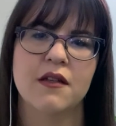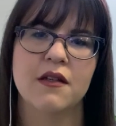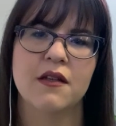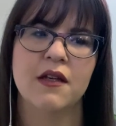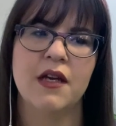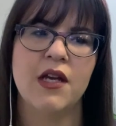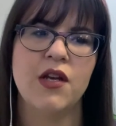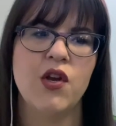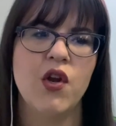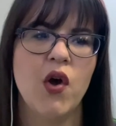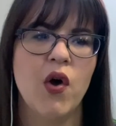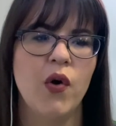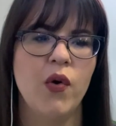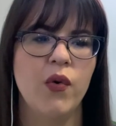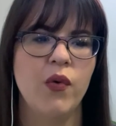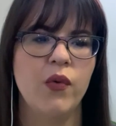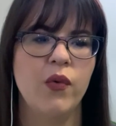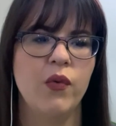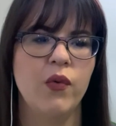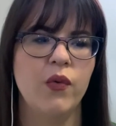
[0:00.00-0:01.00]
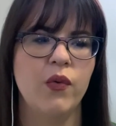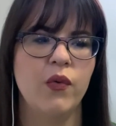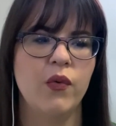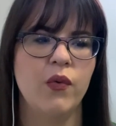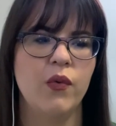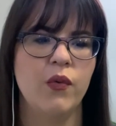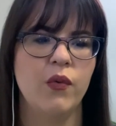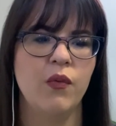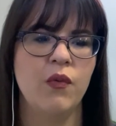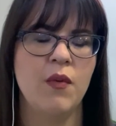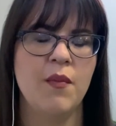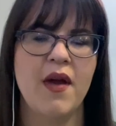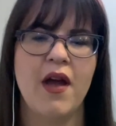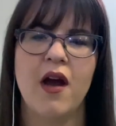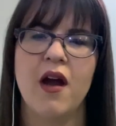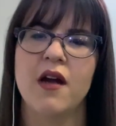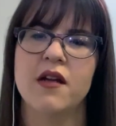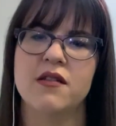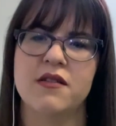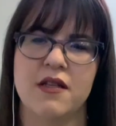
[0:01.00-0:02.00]
I know when my
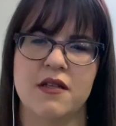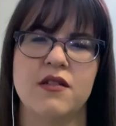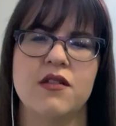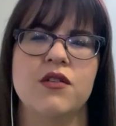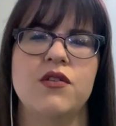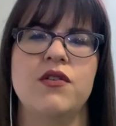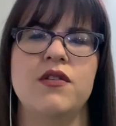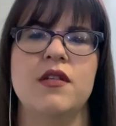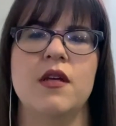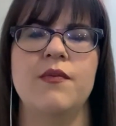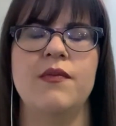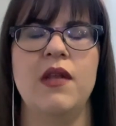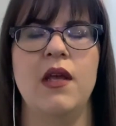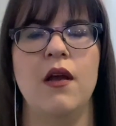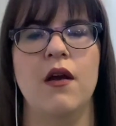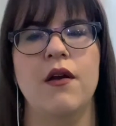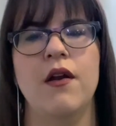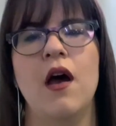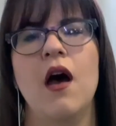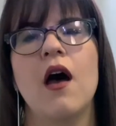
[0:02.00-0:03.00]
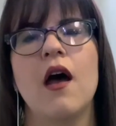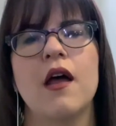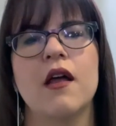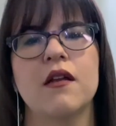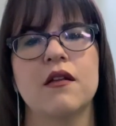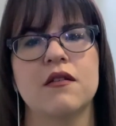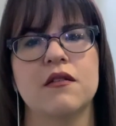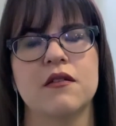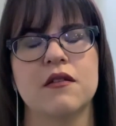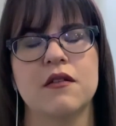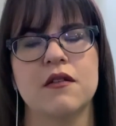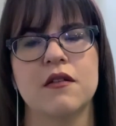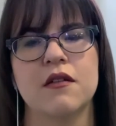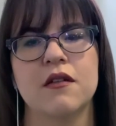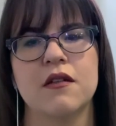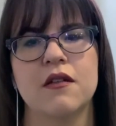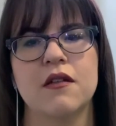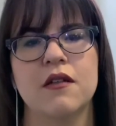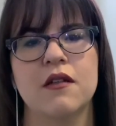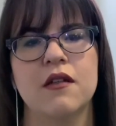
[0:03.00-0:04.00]
heart says to do something or not.
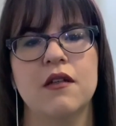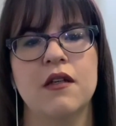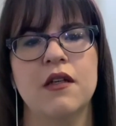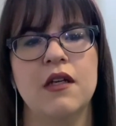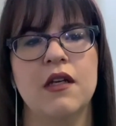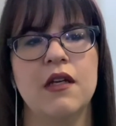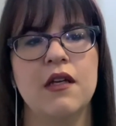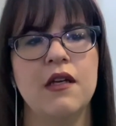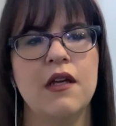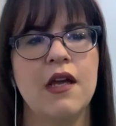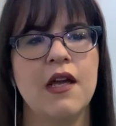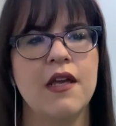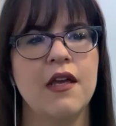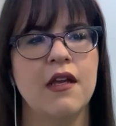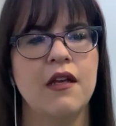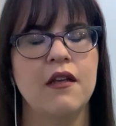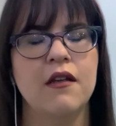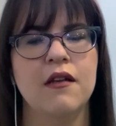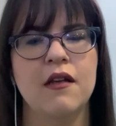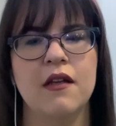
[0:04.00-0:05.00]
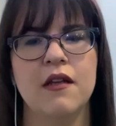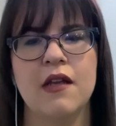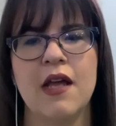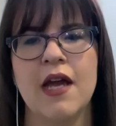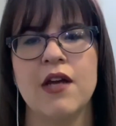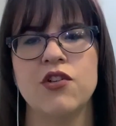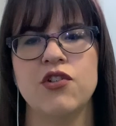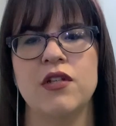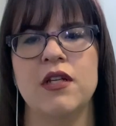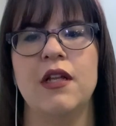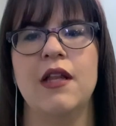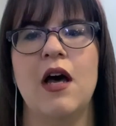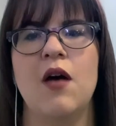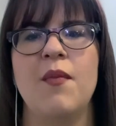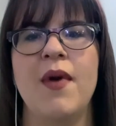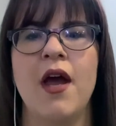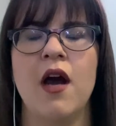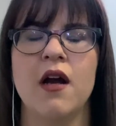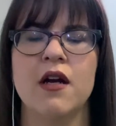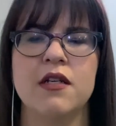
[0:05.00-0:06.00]
I can actually allow
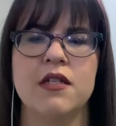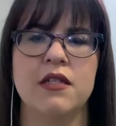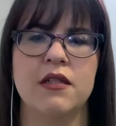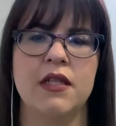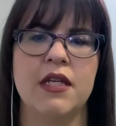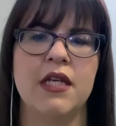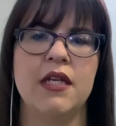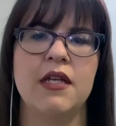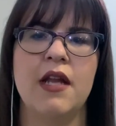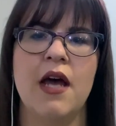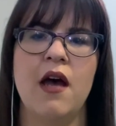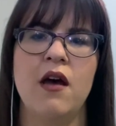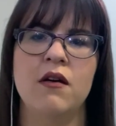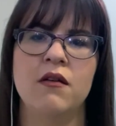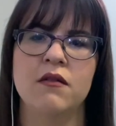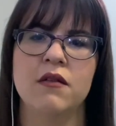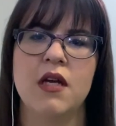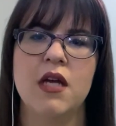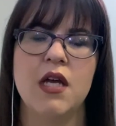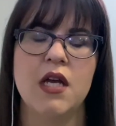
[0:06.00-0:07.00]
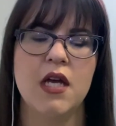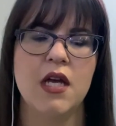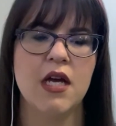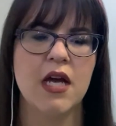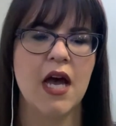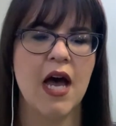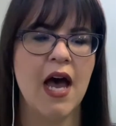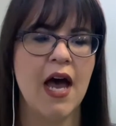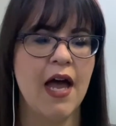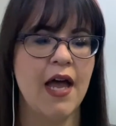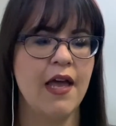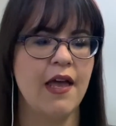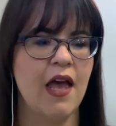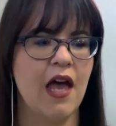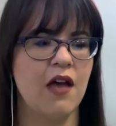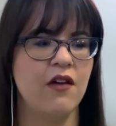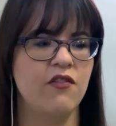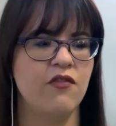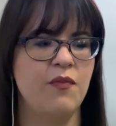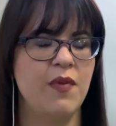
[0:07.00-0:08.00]
my heart to lead now. I
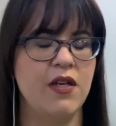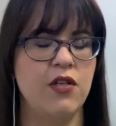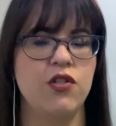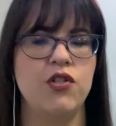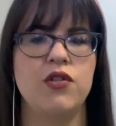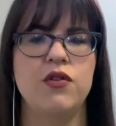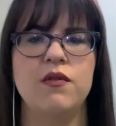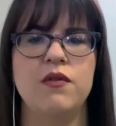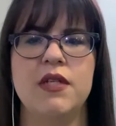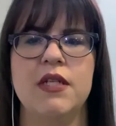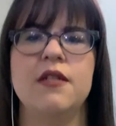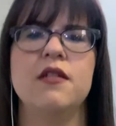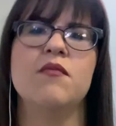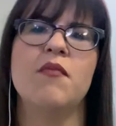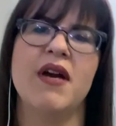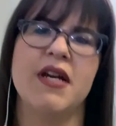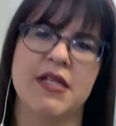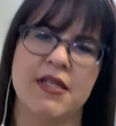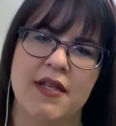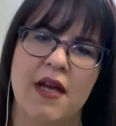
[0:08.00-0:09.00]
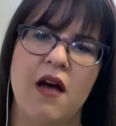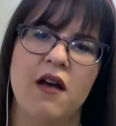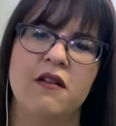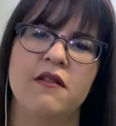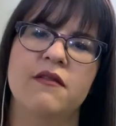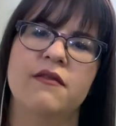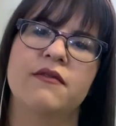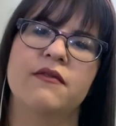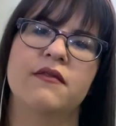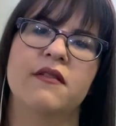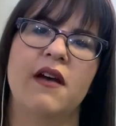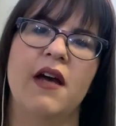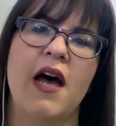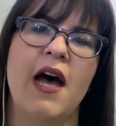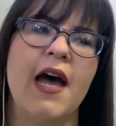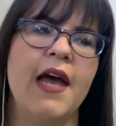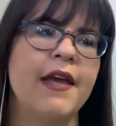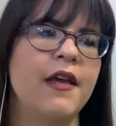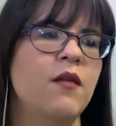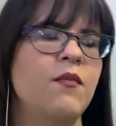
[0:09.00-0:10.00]
have been tuned into myself.
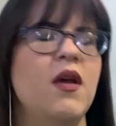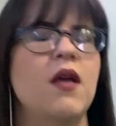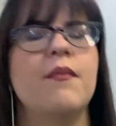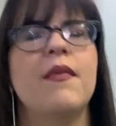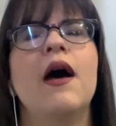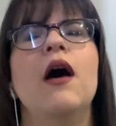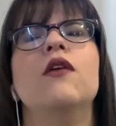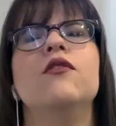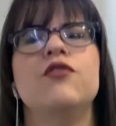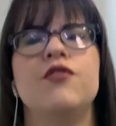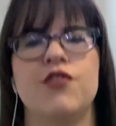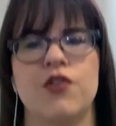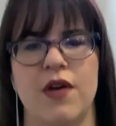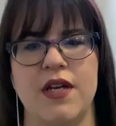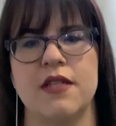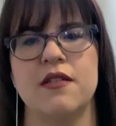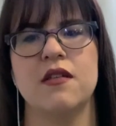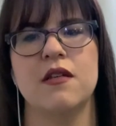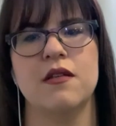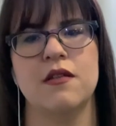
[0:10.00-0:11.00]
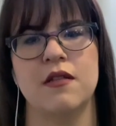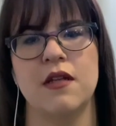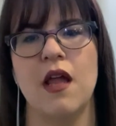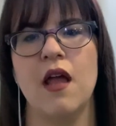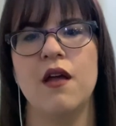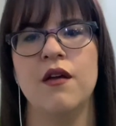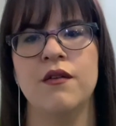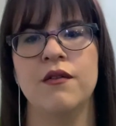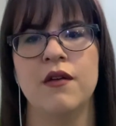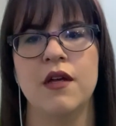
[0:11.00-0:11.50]
I can make my own choices now.